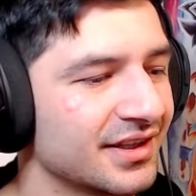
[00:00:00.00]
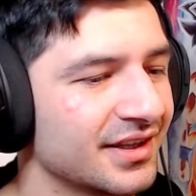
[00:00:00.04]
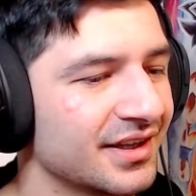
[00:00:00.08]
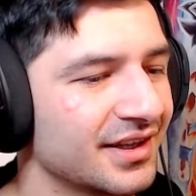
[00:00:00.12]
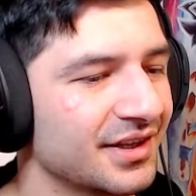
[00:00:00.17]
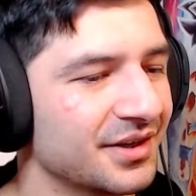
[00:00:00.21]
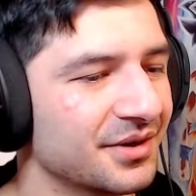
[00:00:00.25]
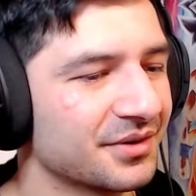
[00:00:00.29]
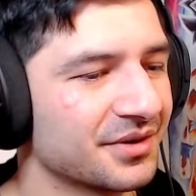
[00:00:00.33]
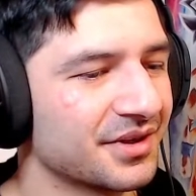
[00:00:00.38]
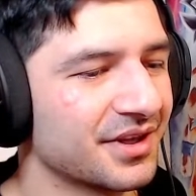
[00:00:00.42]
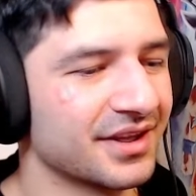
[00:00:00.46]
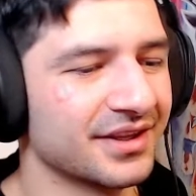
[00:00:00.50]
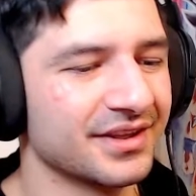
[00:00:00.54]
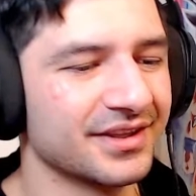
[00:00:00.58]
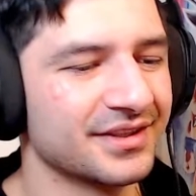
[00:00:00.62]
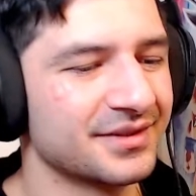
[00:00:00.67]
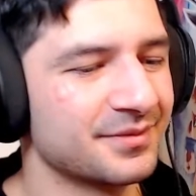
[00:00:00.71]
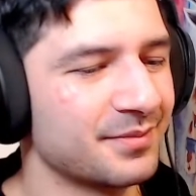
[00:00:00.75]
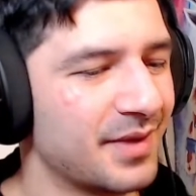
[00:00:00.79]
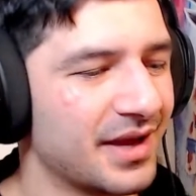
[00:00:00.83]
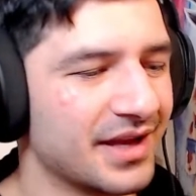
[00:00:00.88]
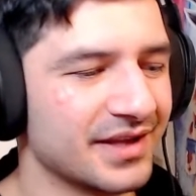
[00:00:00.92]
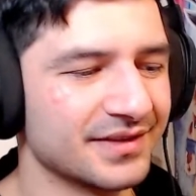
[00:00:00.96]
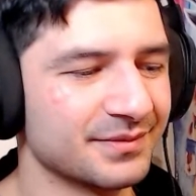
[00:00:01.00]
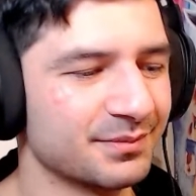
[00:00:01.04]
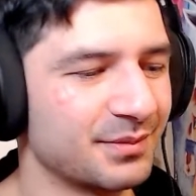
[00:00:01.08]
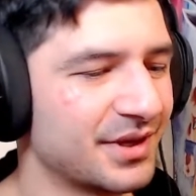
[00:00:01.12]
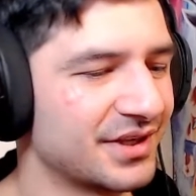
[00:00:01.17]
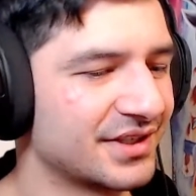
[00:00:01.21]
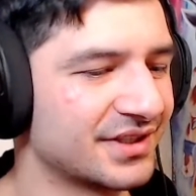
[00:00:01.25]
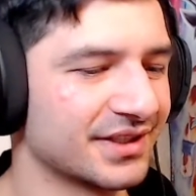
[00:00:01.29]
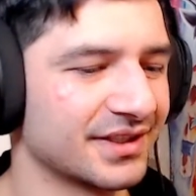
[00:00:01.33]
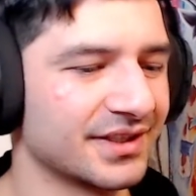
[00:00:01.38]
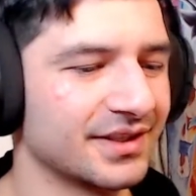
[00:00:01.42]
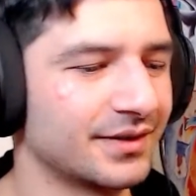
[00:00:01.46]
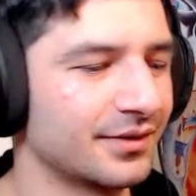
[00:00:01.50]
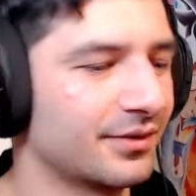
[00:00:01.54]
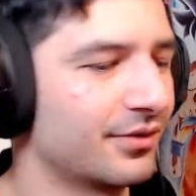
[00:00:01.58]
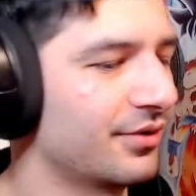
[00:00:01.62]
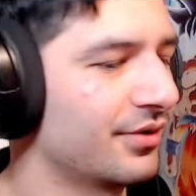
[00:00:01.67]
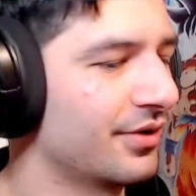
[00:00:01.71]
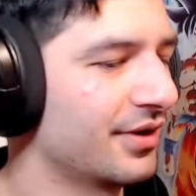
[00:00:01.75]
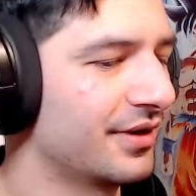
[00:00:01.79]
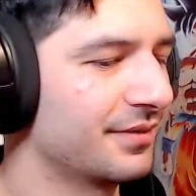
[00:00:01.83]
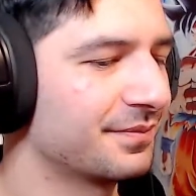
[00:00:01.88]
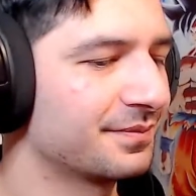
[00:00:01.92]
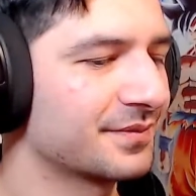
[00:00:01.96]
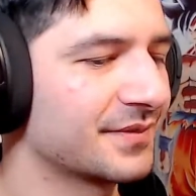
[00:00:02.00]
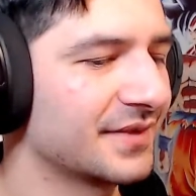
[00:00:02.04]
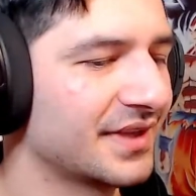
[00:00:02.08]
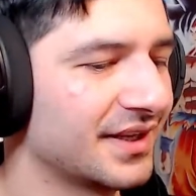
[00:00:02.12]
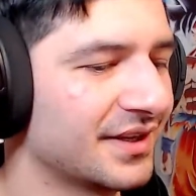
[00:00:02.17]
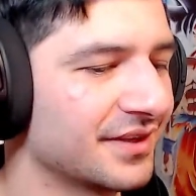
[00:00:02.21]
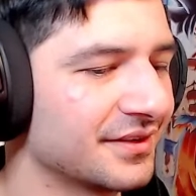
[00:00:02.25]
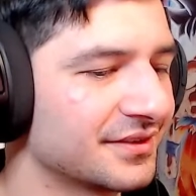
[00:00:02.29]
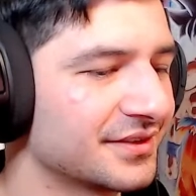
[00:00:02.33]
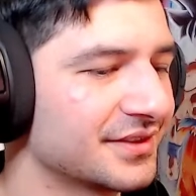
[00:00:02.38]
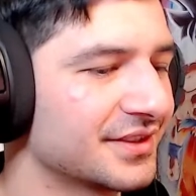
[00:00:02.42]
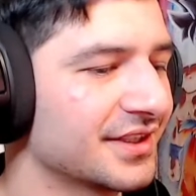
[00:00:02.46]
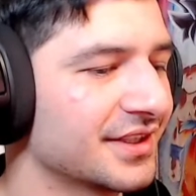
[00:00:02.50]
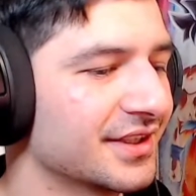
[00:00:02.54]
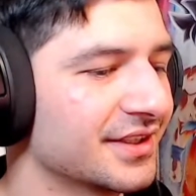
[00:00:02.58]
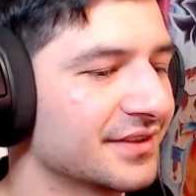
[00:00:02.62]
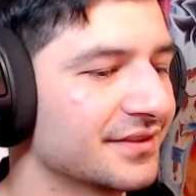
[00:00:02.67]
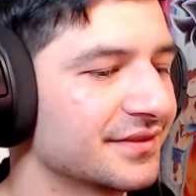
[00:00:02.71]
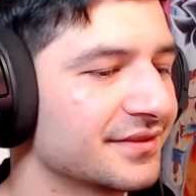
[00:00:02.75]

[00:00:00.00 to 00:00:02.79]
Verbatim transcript: Okay, this man's basically throwing it. Okay.